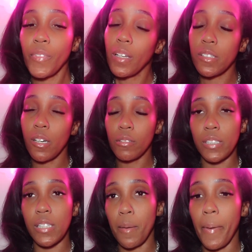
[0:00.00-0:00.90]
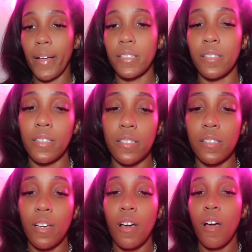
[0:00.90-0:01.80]
So let's get back to
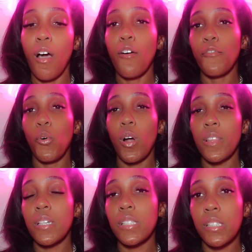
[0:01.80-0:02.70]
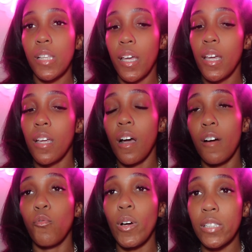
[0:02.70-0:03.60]
this. For the state
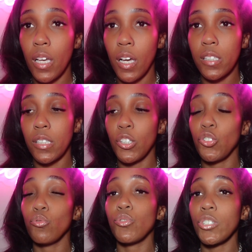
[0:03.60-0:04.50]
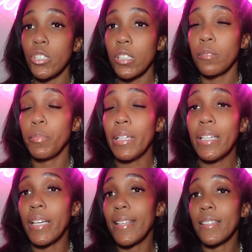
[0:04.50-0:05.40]
of Wisconsin, you should
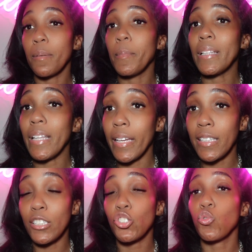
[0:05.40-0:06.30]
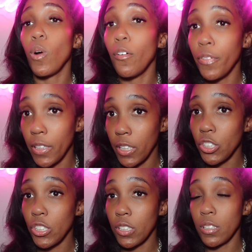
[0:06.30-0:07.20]
be in the Milady's 12th
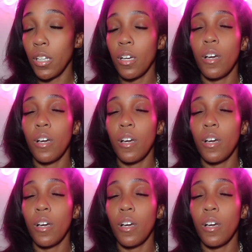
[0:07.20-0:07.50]
edition.